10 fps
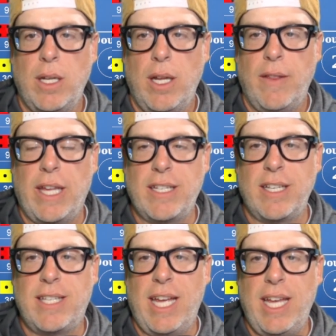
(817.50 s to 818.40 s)
That is a
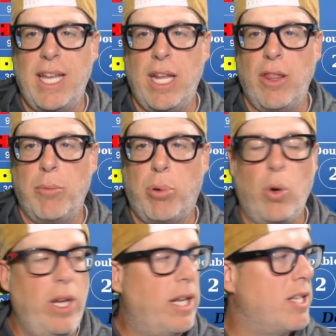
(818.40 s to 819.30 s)
10. The
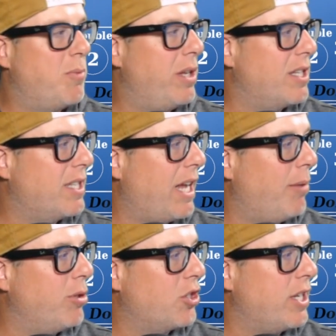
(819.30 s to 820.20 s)
point has been
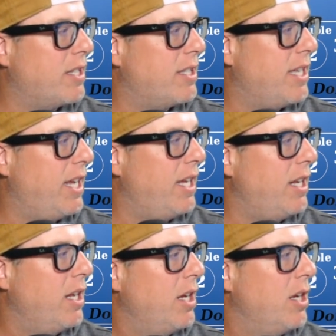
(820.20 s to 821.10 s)
established as a 10.